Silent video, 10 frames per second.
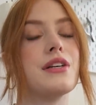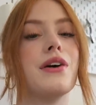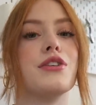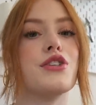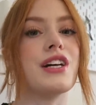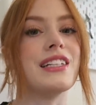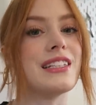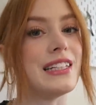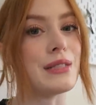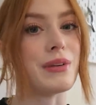so I was trying to
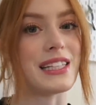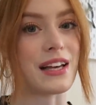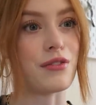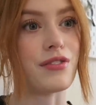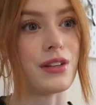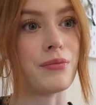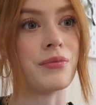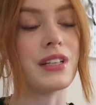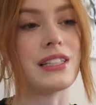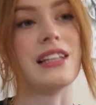teach myself them
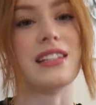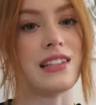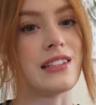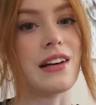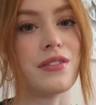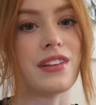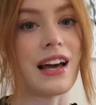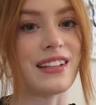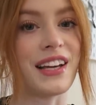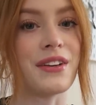because they sent out the
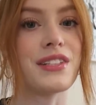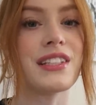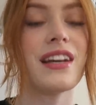handouts.